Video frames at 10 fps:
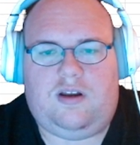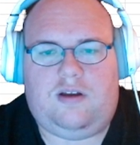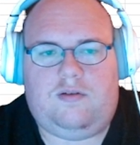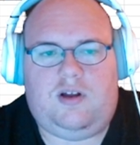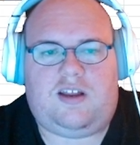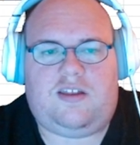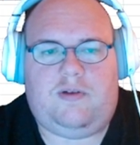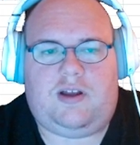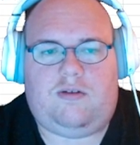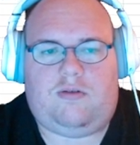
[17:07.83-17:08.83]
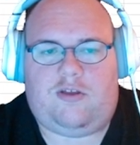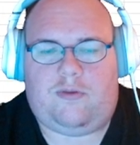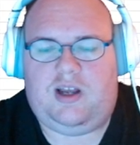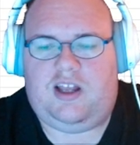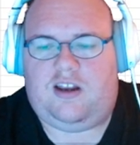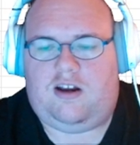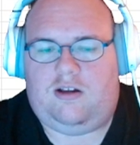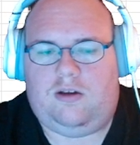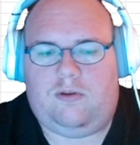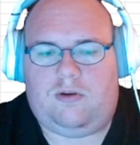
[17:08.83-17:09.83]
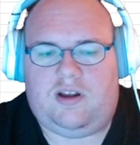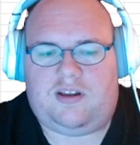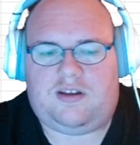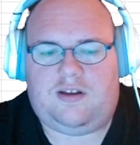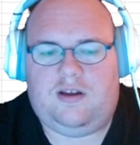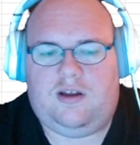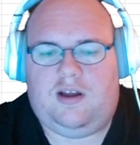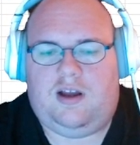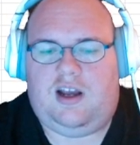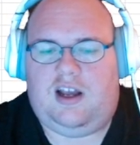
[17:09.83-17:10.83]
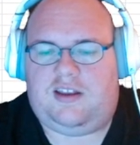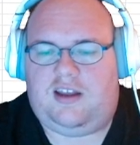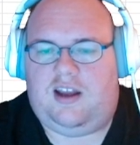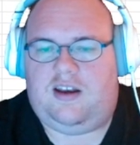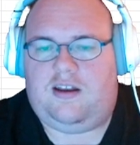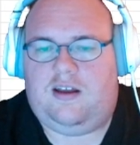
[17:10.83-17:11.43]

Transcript: Well, actually, we can do 3 and then I'll lower it at the end.